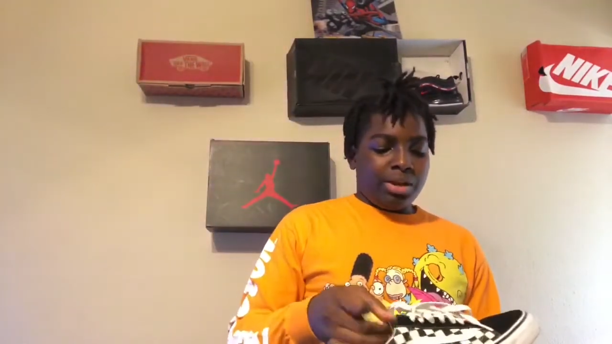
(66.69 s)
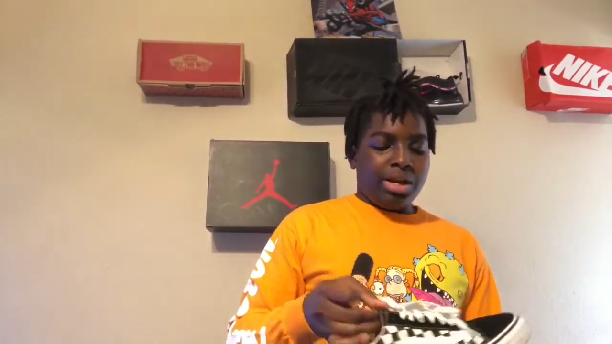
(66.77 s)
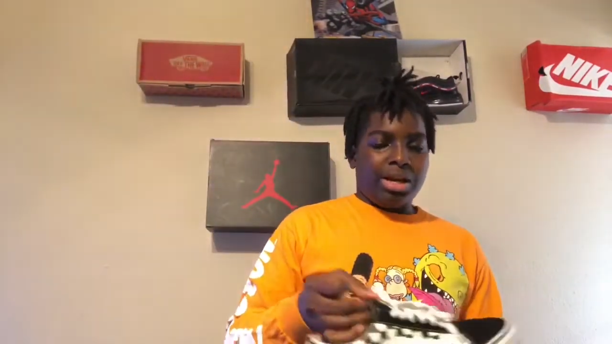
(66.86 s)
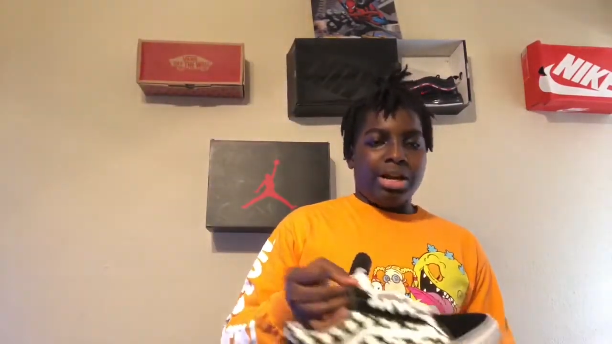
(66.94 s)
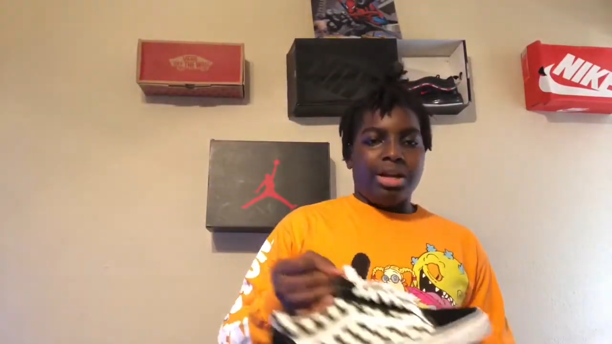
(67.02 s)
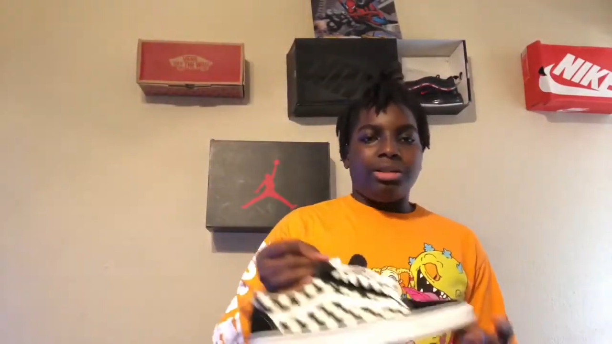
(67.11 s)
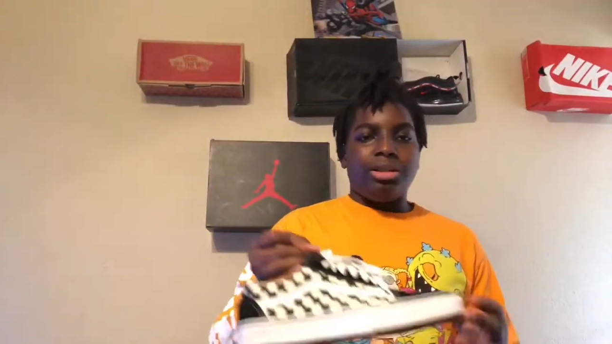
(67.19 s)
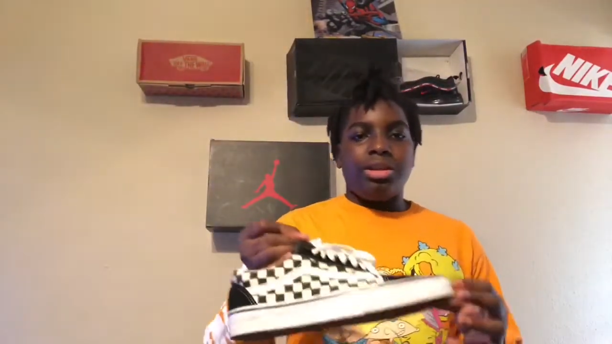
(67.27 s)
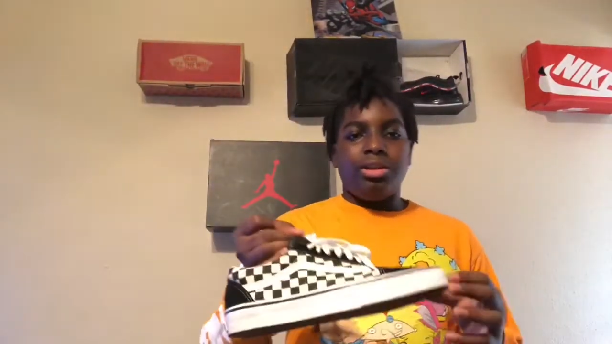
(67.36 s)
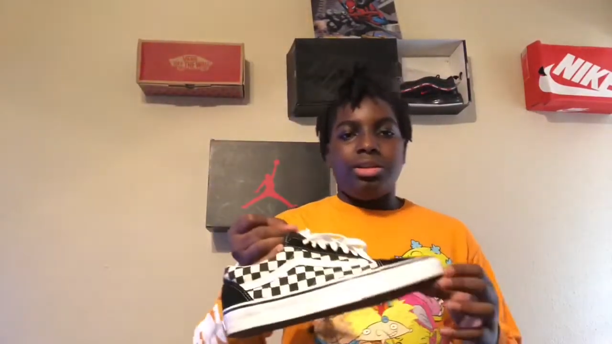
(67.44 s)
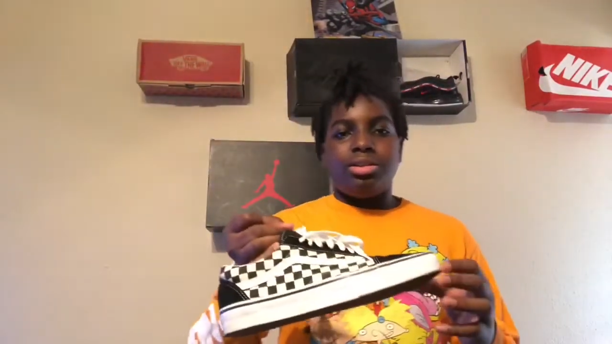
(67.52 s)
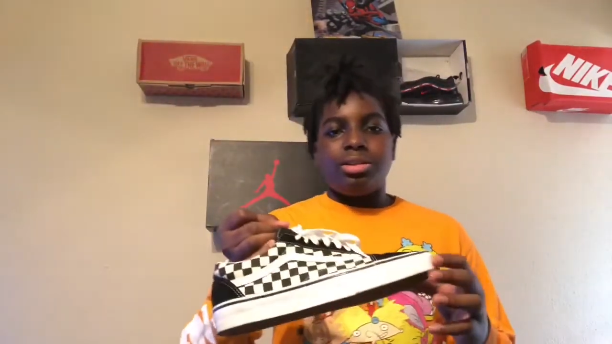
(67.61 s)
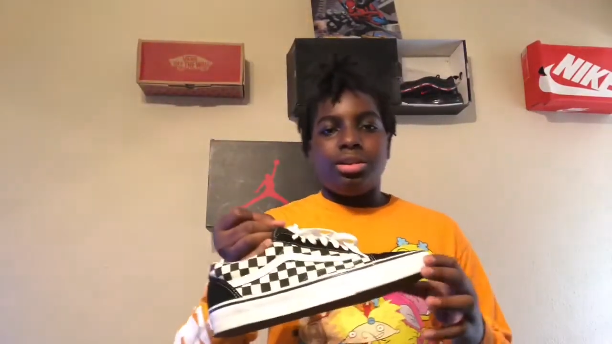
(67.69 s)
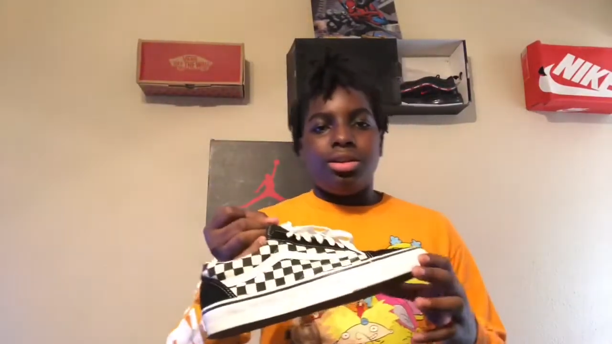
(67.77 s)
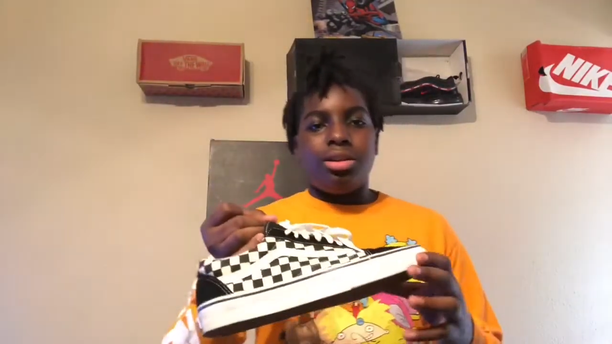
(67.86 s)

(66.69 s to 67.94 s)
I got these